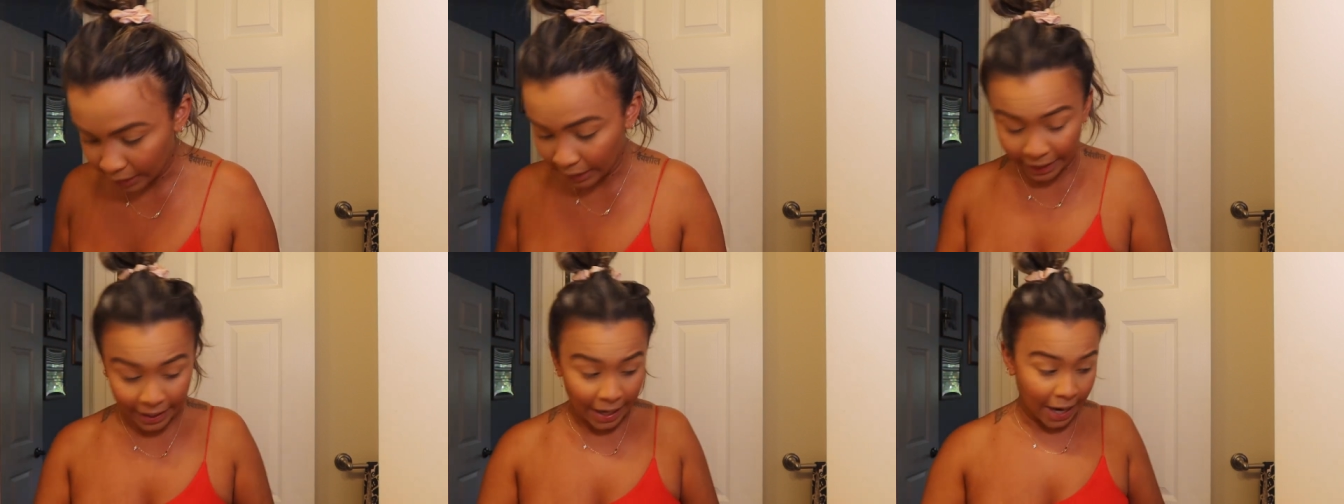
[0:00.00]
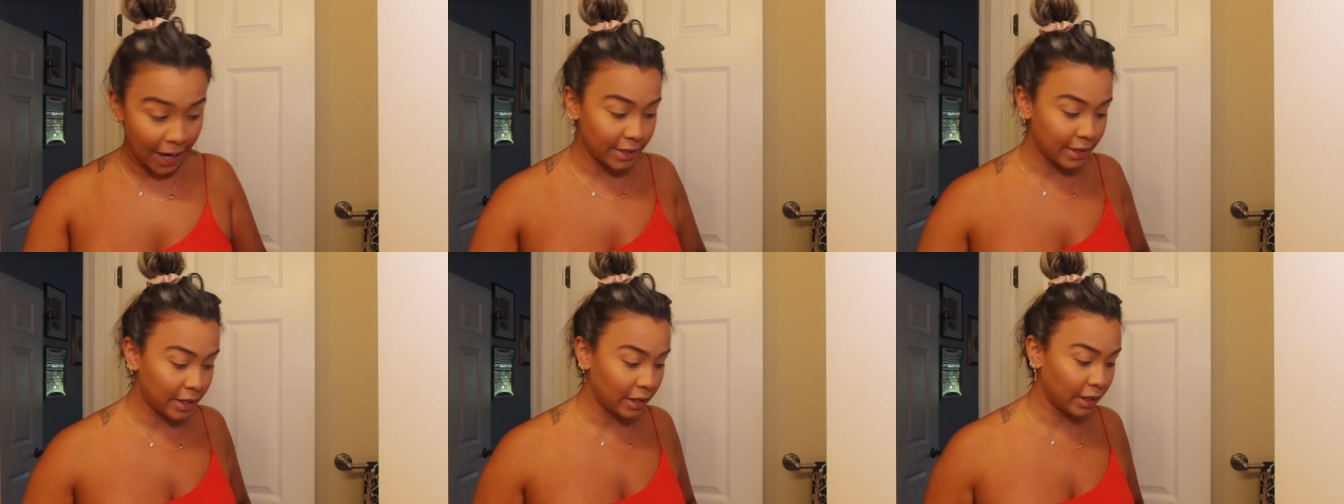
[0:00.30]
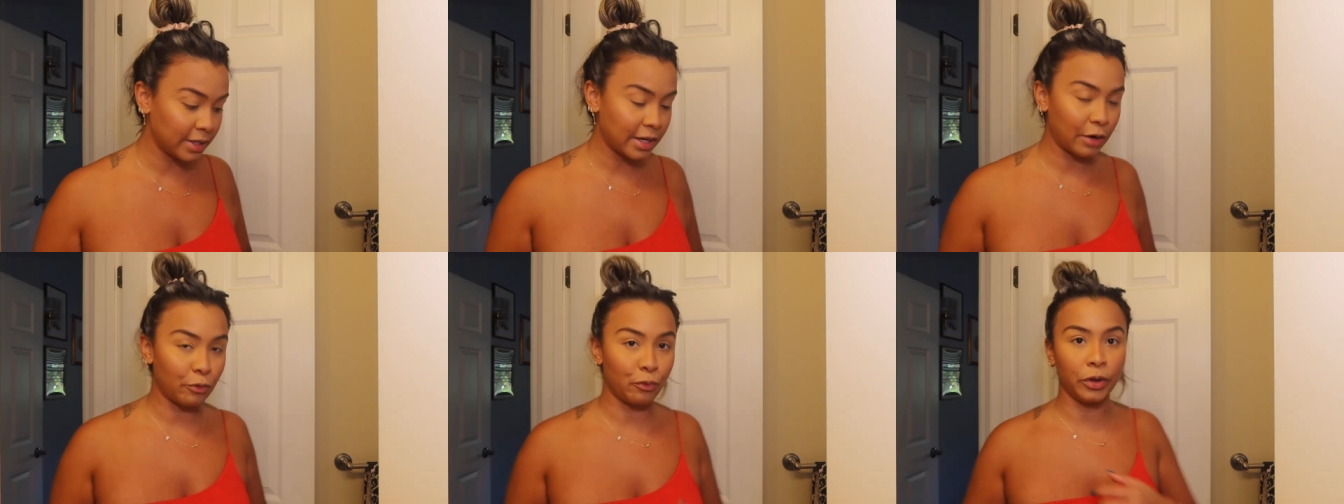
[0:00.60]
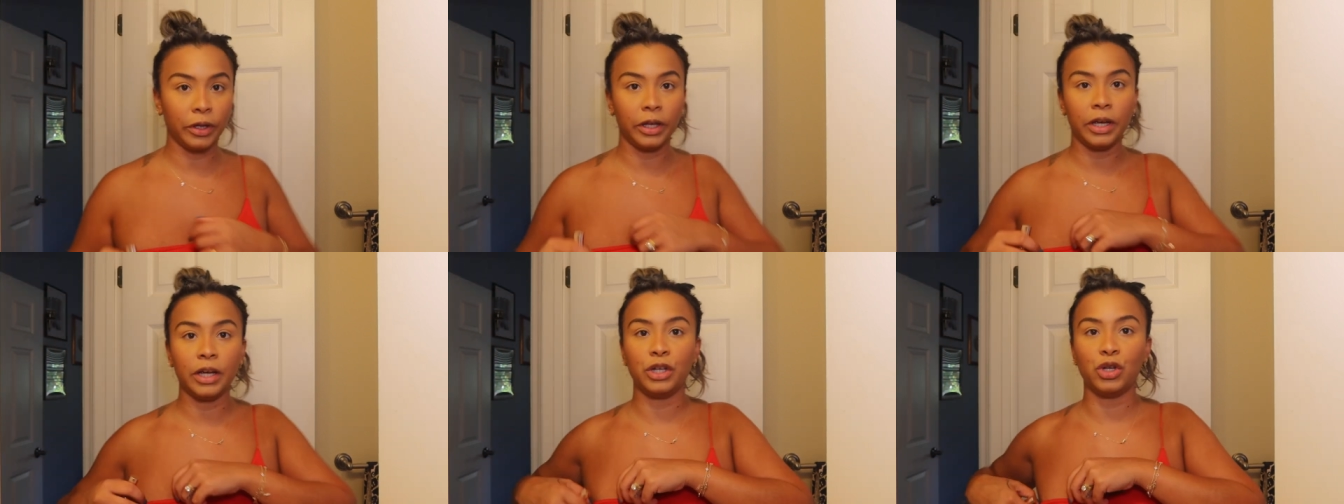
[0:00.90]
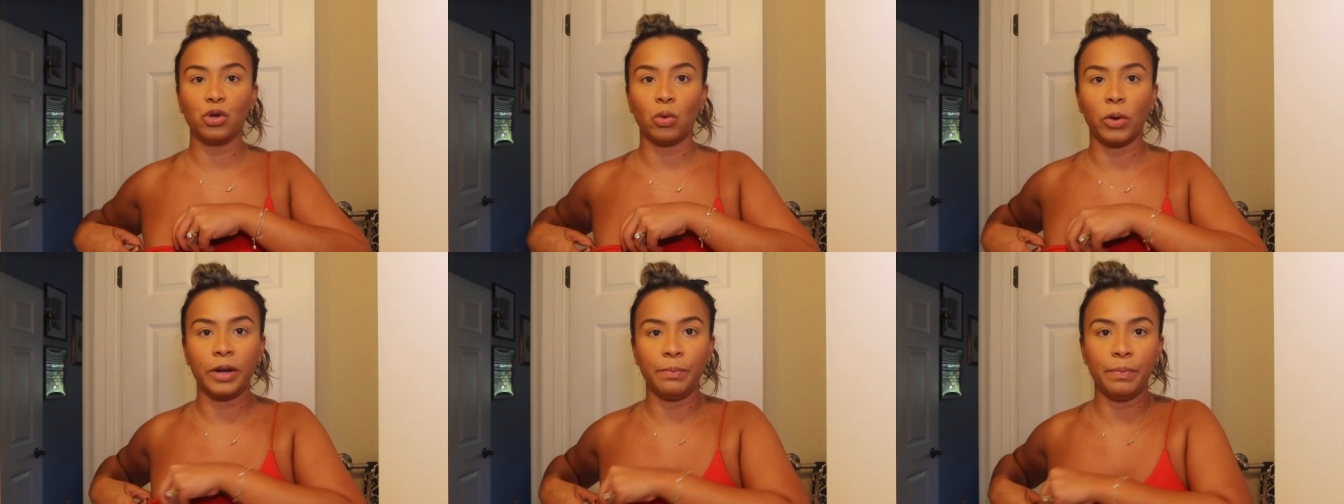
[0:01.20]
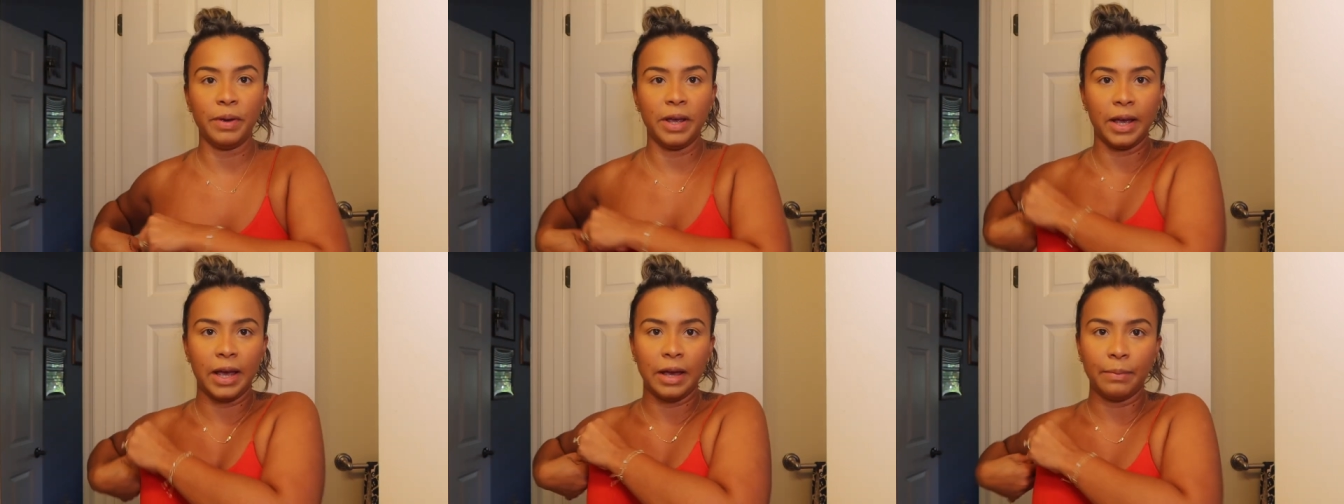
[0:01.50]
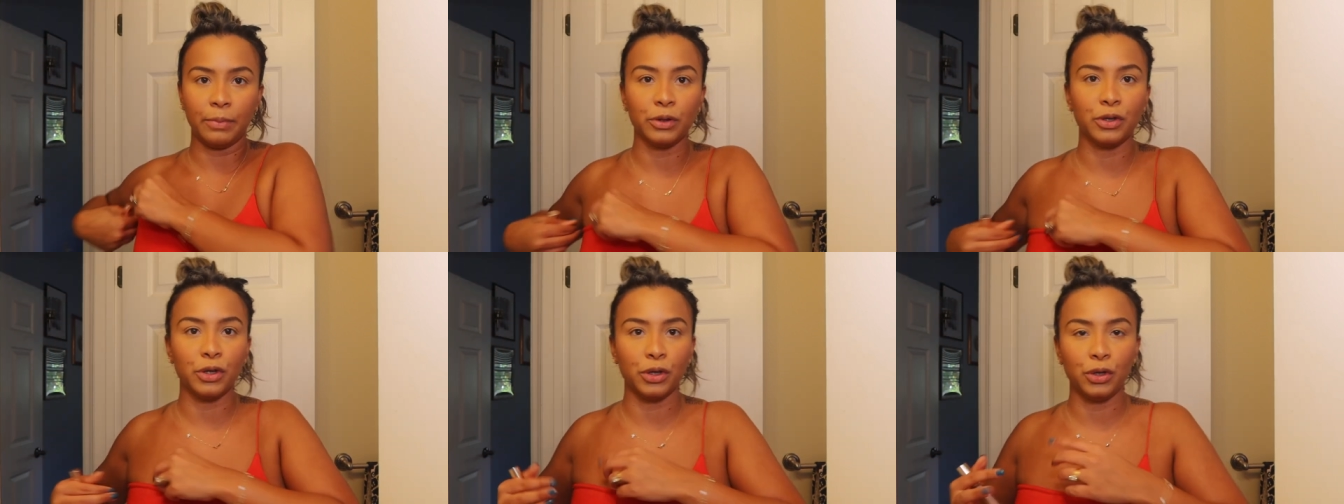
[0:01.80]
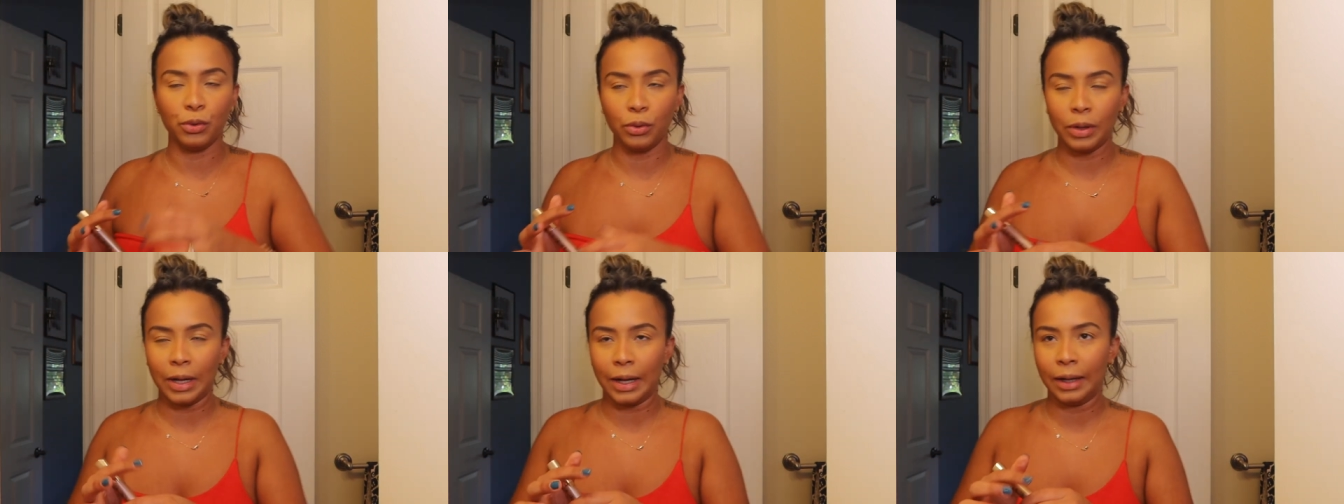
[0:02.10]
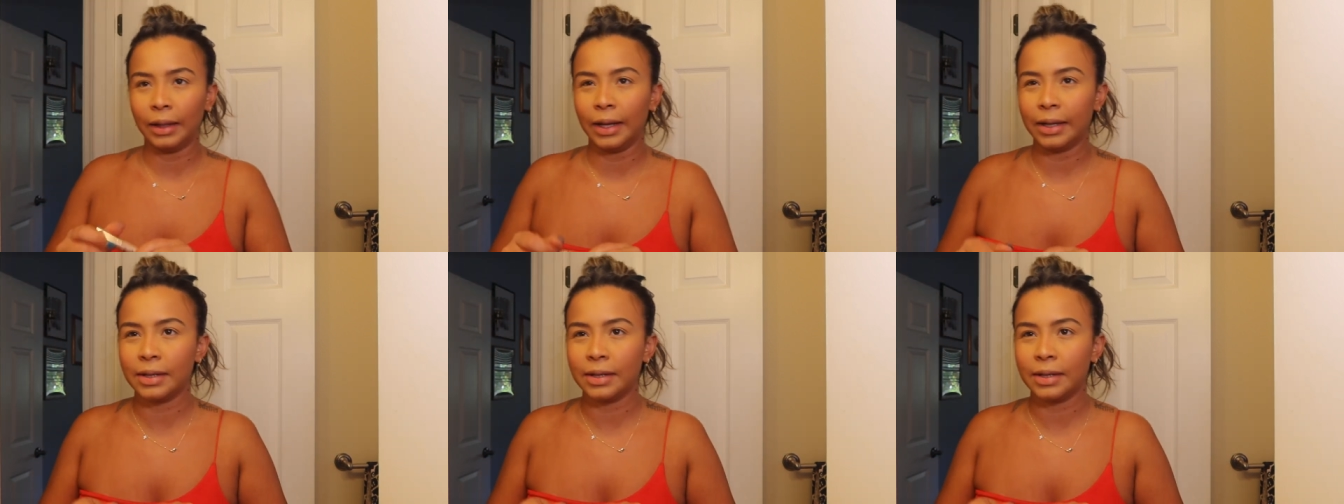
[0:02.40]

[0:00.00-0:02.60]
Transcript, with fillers: like I did because I really enjoyed being able to do that.